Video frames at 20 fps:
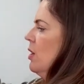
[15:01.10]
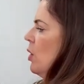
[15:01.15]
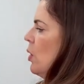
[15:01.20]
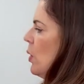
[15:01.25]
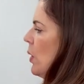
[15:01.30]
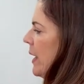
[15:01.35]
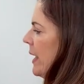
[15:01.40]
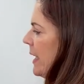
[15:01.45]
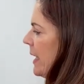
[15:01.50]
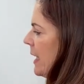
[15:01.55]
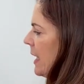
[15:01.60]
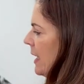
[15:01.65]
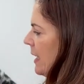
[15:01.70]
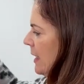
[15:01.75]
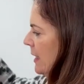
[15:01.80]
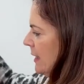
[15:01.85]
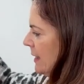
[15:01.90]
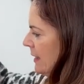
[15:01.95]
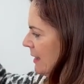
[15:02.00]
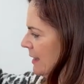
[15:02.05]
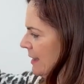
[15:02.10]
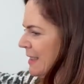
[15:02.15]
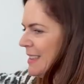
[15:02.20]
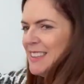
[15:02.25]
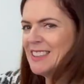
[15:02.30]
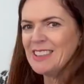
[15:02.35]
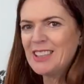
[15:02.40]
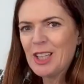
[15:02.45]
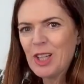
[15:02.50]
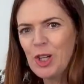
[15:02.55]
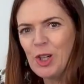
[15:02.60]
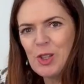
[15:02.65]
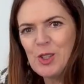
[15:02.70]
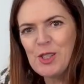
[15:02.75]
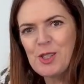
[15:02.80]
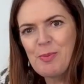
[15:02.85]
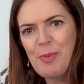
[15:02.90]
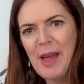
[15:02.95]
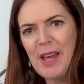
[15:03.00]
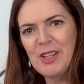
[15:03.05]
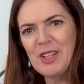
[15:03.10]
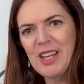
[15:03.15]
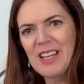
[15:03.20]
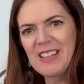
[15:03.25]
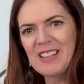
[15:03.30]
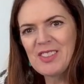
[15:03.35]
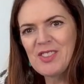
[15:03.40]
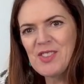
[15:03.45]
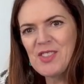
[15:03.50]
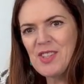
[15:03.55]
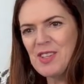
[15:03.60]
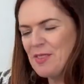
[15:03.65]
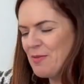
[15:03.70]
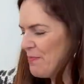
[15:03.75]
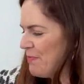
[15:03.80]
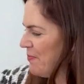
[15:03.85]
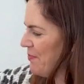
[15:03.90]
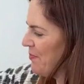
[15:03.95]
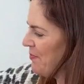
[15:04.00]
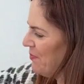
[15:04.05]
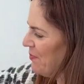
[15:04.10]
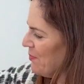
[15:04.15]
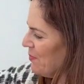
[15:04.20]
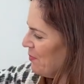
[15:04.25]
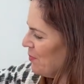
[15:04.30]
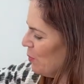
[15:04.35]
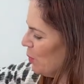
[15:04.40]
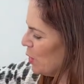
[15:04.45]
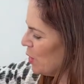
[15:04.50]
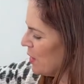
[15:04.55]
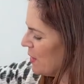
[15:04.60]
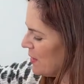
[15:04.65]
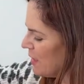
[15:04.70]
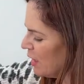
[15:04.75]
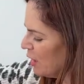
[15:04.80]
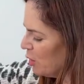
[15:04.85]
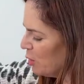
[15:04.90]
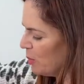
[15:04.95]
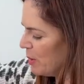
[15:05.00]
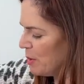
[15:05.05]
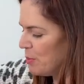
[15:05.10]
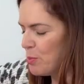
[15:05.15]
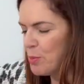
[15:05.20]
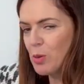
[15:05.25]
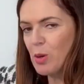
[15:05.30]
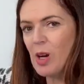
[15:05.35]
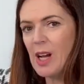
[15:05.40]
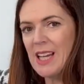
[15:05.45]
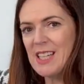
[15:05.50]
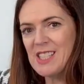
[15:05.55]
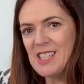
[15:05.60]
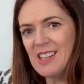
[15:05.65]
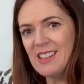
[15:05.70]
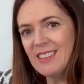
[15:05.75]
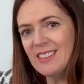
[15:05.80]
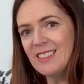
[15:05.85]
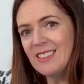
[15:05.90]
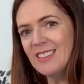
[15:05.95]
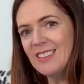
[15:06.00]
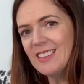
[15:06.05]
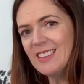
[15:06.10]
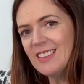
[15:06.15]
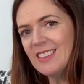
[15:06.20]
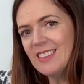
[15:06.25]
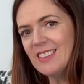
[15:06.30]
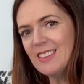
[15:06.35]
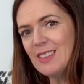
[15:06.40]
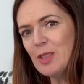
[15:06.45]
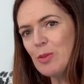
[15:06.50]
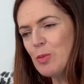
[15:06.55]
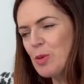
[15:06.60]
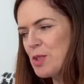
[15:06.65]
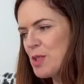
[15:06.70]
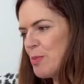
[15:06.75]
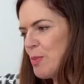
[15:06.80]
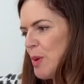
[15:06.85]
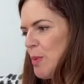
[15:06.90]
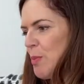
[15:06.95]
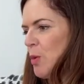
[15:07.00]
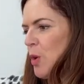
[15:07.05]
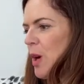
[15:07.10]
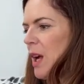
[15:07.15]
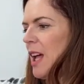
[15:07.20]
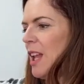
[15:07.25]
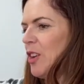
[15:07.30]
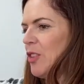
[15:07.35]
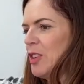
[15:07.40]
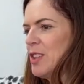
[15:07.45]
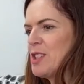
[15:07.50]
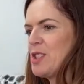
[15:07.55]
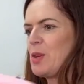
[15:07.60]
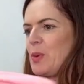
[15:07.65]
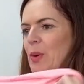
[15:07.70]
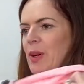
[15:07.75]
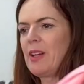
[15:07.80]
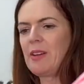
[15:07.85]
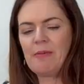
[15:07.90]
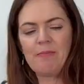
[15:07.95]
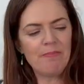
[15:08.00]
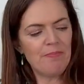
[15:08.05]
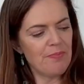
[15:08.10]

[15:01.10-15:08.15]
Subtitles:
Onyx cotton spandex, which is a little bit brighter, puts a bit more colour into it.